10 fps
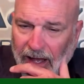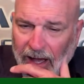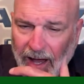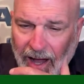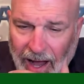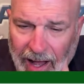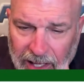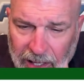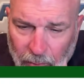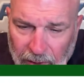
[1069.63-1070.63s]
I
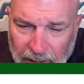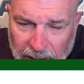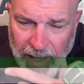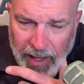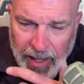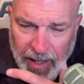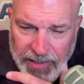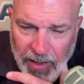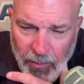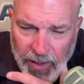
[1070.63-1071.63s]
good morning. Hey Angie,
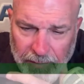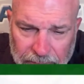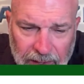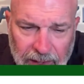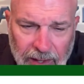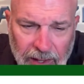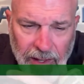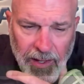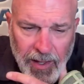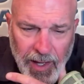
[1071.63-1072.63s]
how are you?
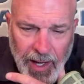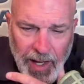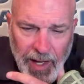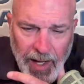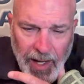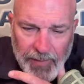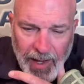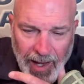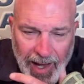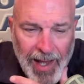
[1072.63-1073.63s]
Um,
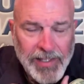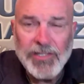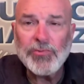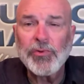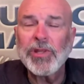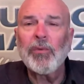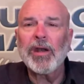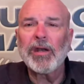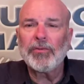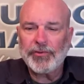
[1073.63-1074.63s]
I just really want
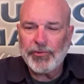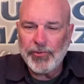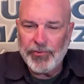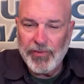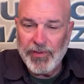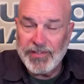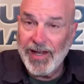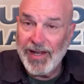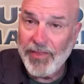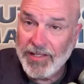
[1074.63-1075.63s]
to know the truth to this, and I
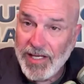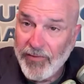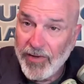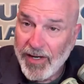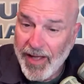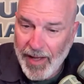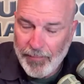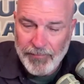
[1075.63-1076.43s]
don't think it's ever going to happen.